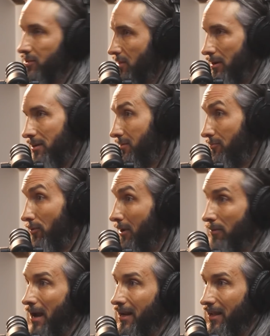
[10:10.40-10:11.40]
started
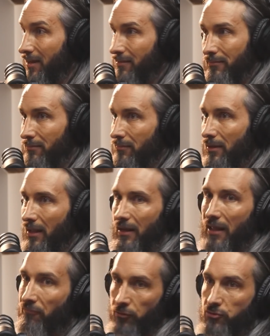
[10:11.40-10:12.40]
regretting it and it
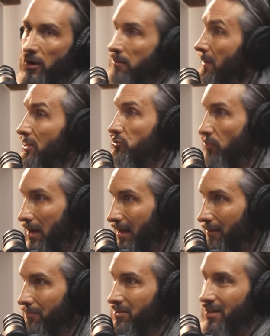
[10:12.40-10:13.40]
infiltrated my
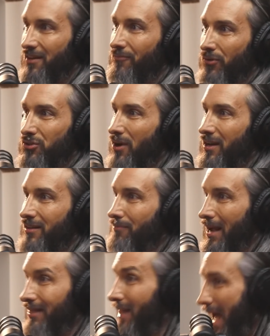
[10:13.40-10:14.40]
dreams it infiltrated
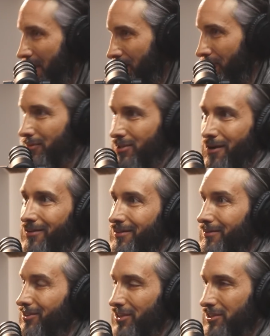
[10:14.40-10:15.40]
my life it was hard
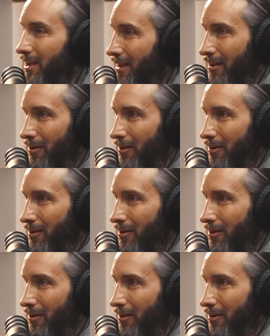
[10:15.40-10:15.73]
to just